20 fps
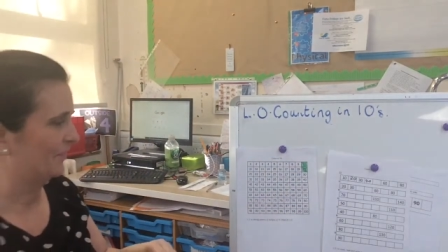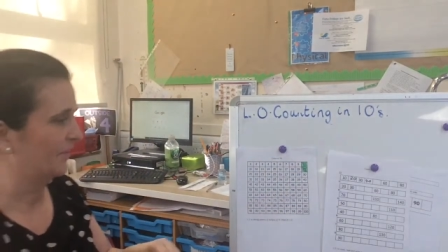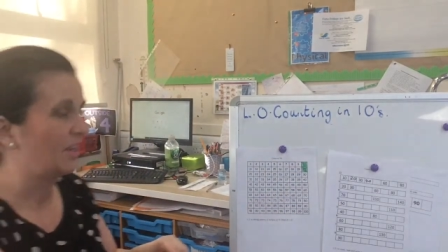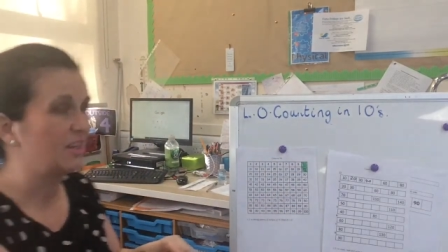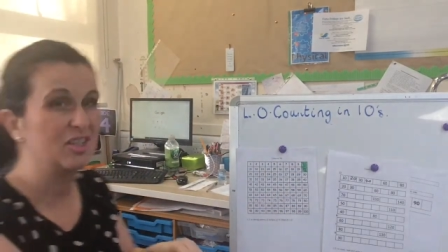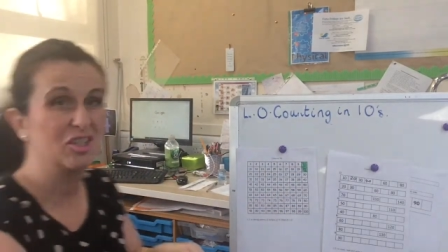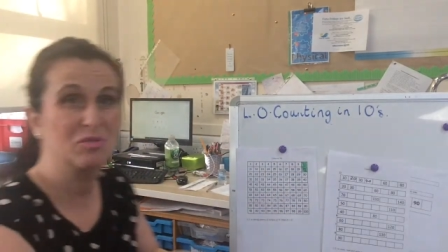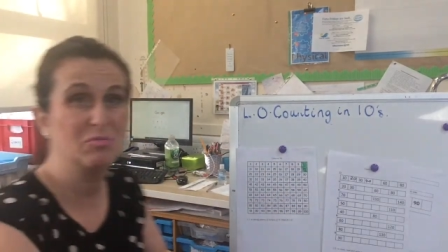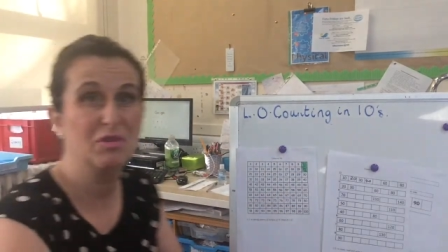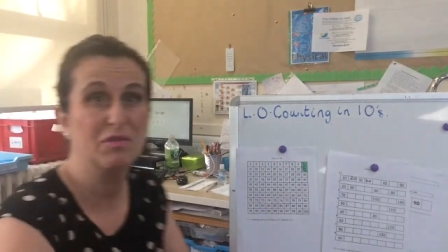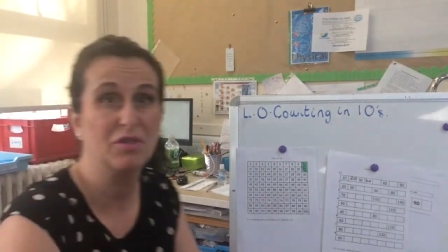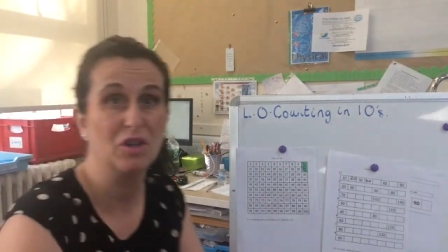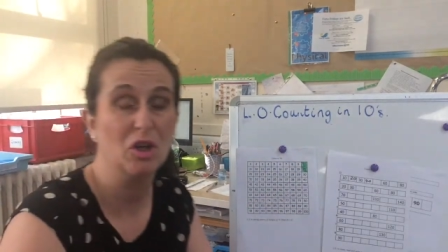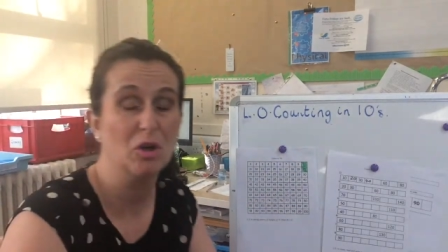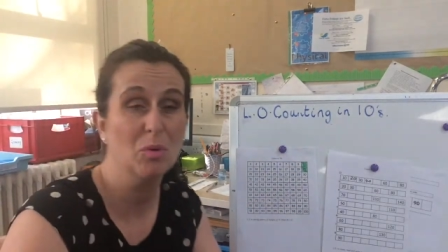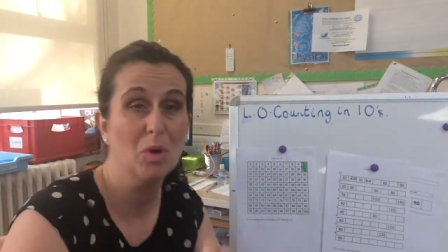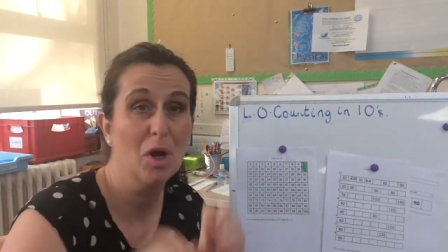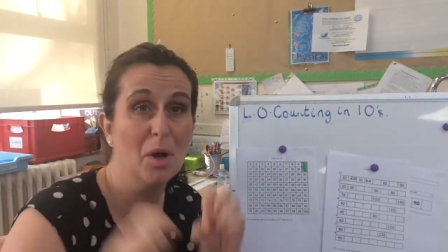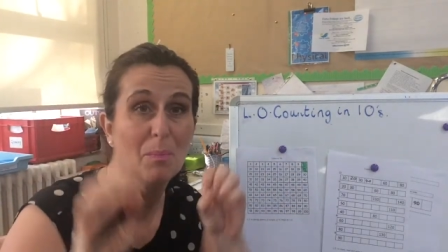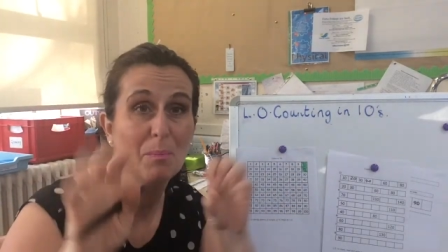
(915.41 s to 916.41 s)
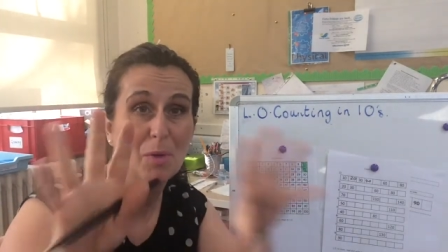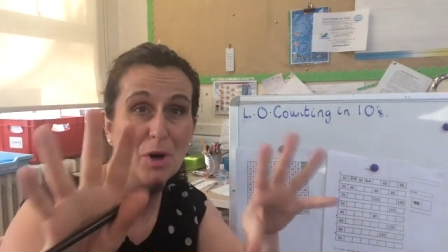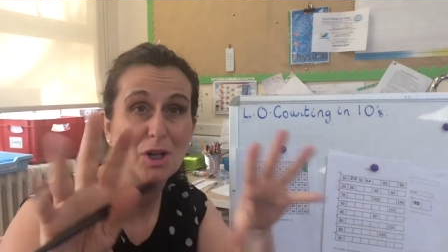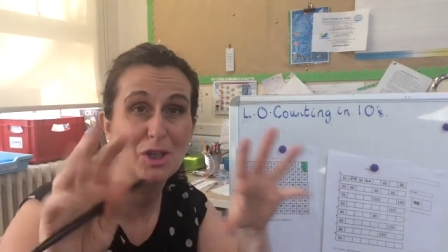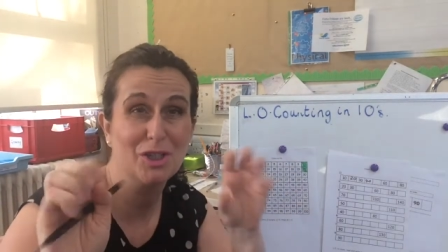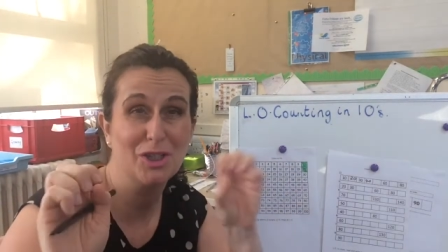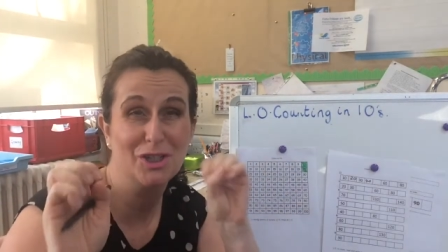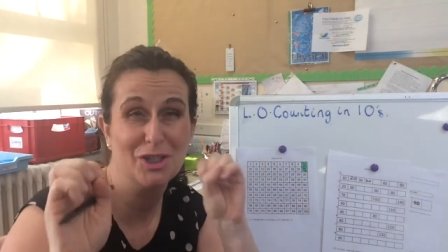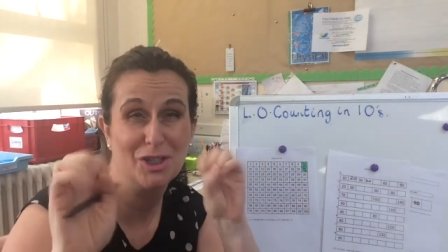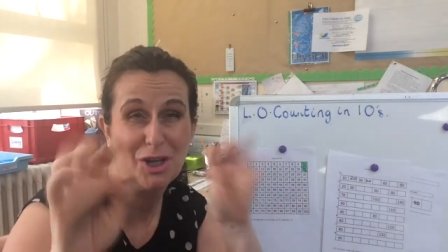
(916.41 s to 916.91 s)
And some of you might
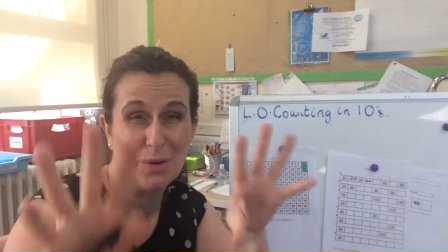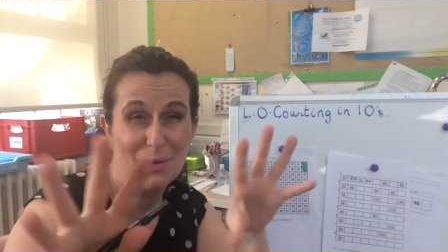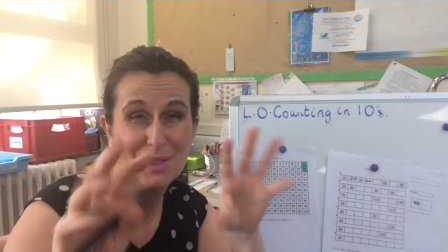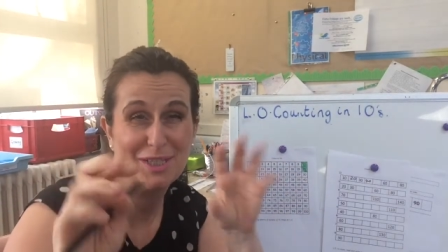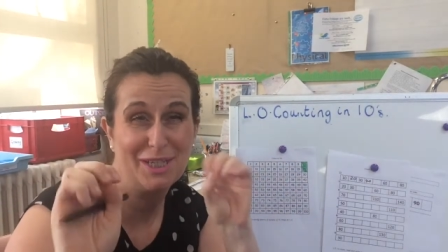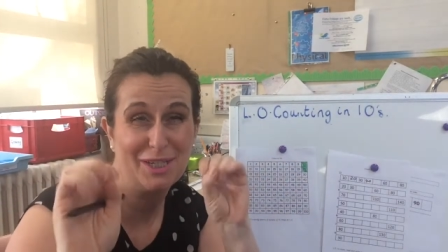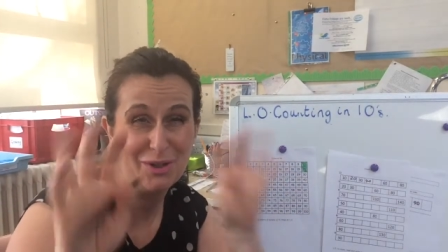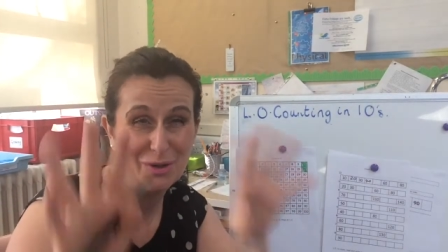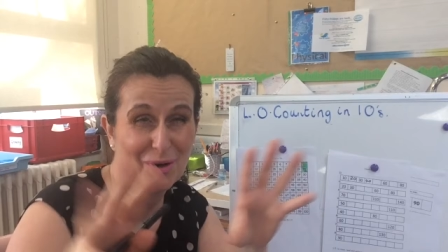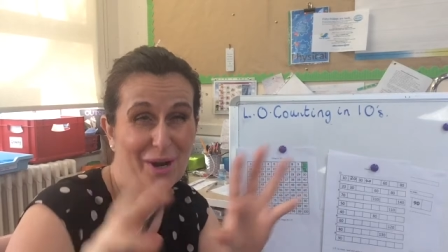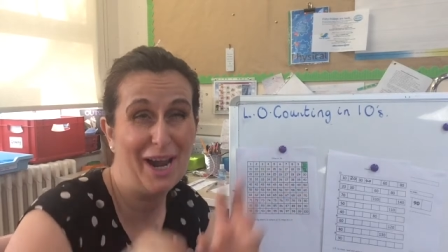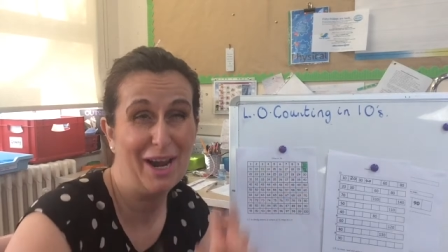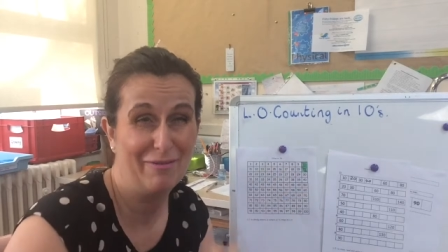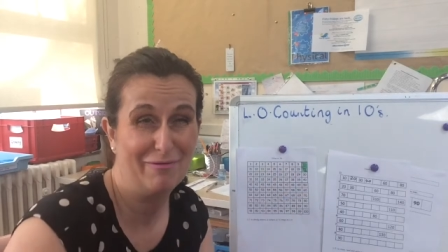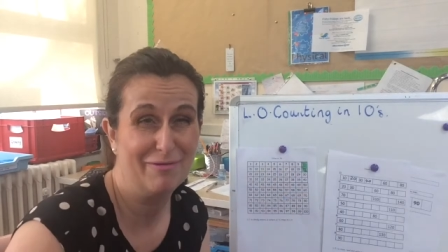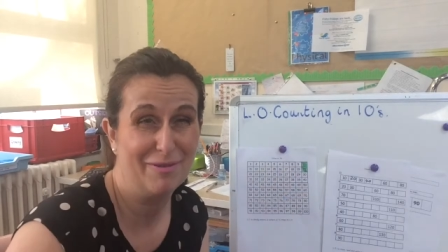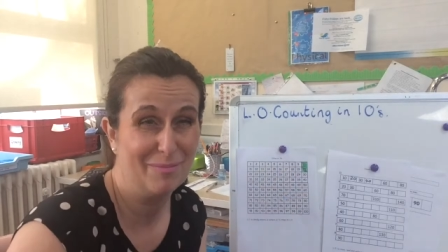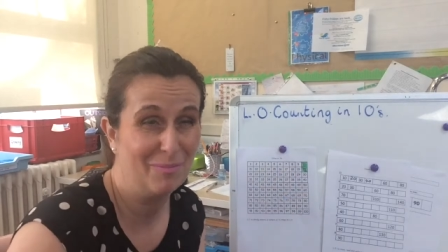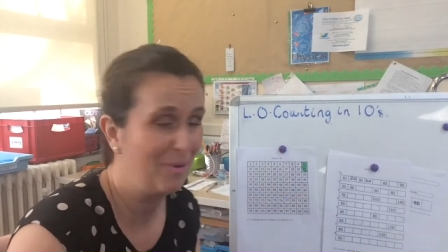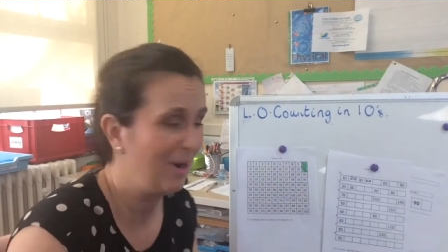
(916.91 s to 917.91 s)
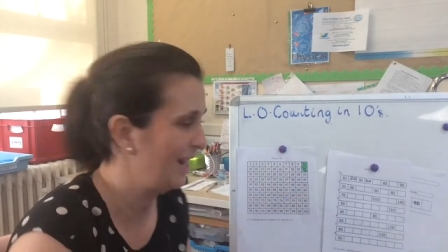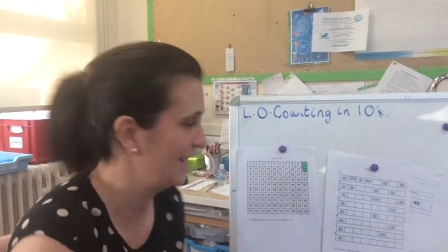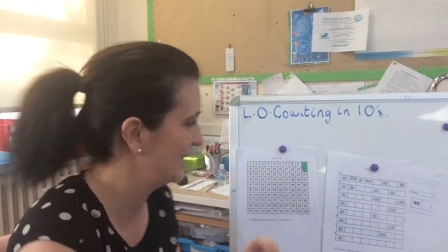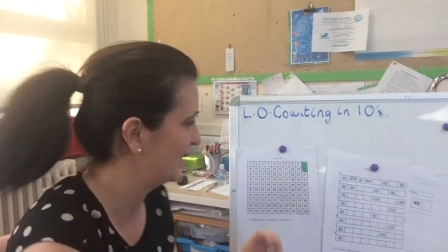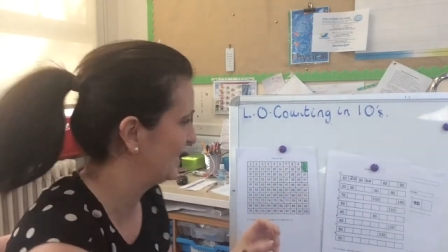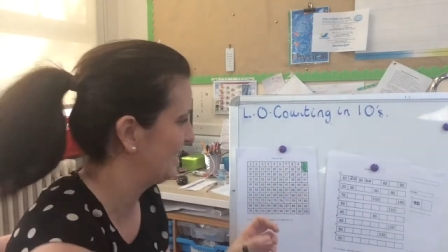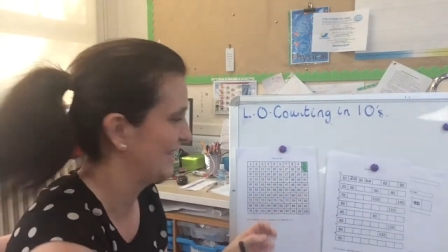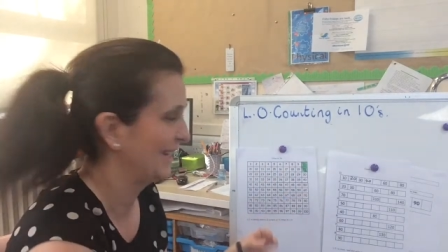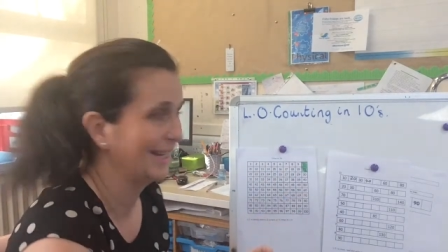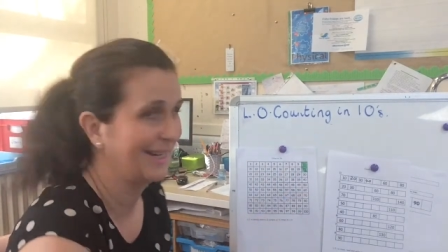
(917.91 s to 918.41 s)
just know it in your head from
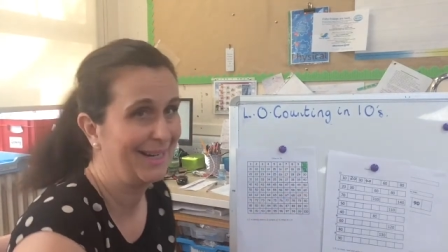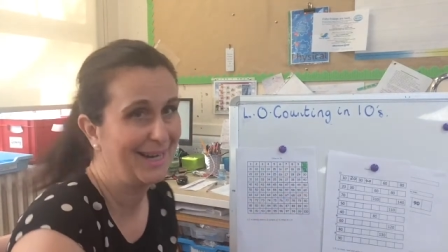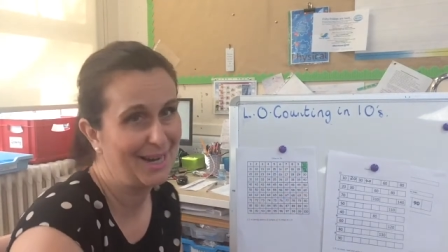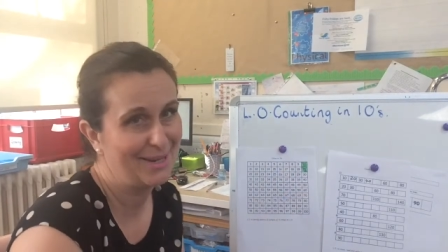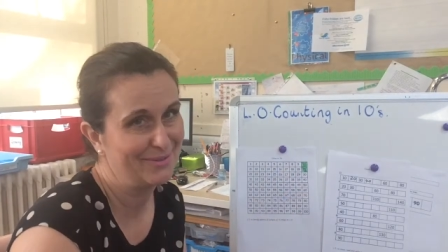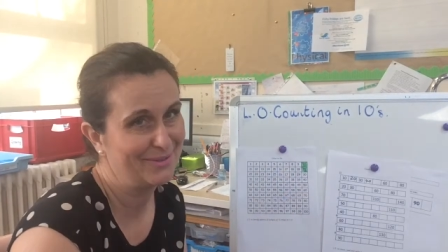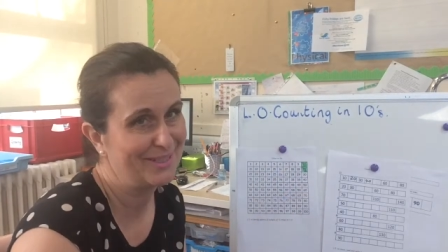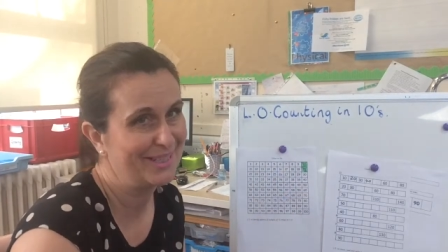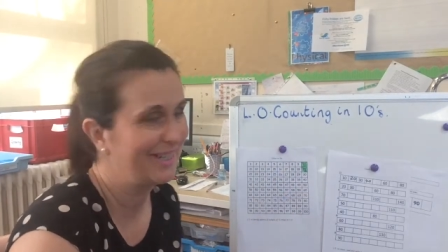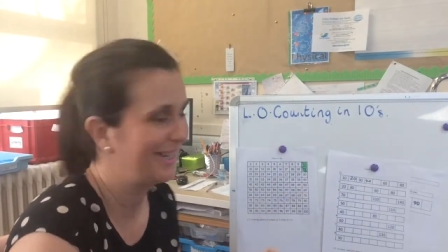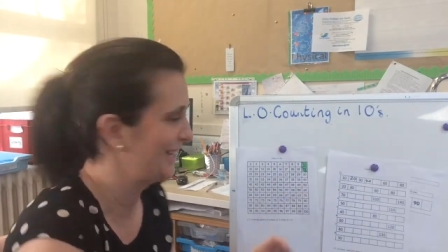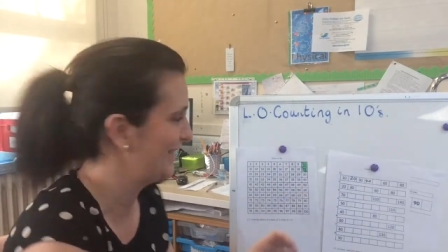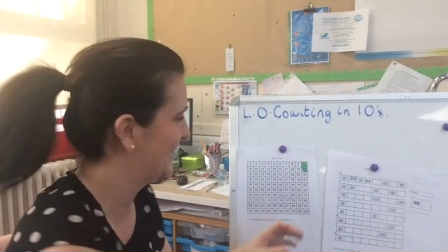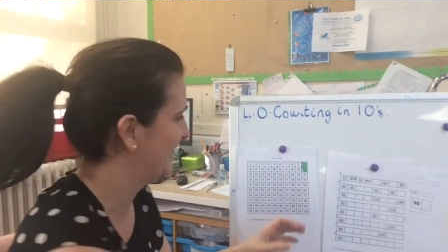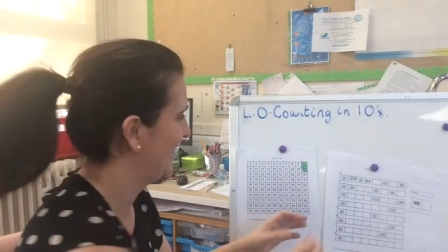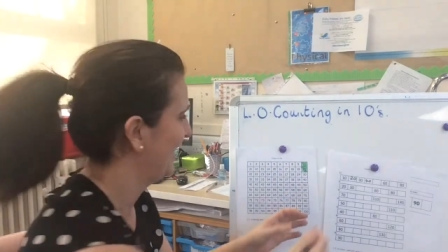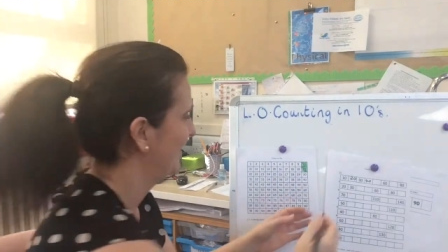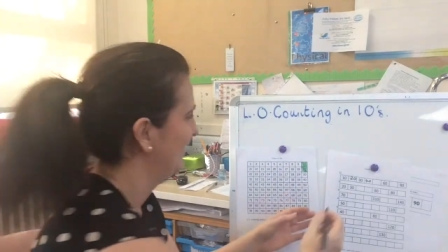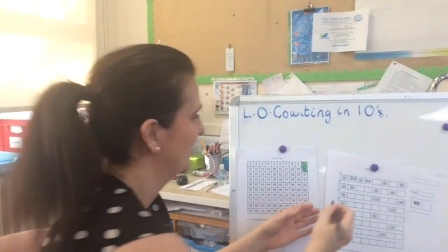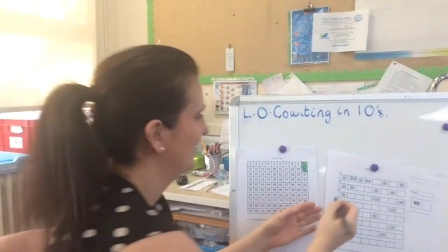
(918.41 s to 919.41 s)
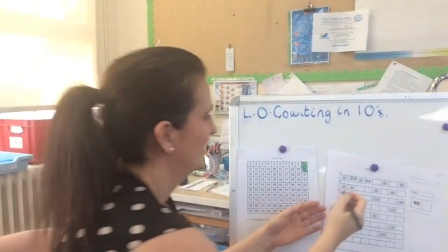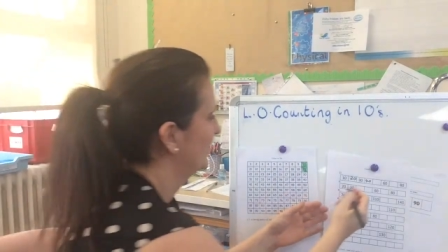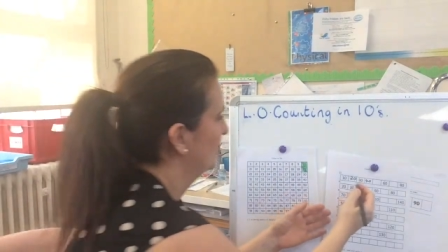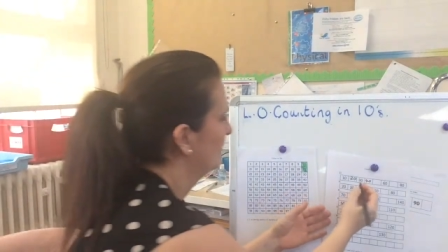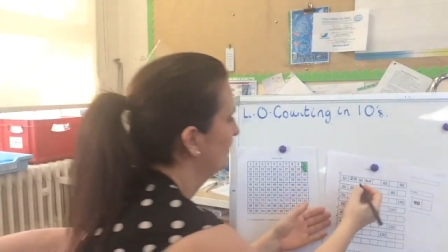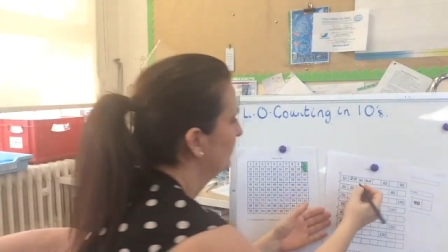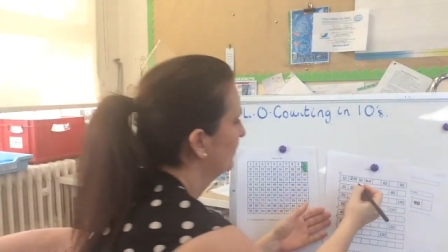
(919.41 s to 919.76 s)
practicing counting in tens.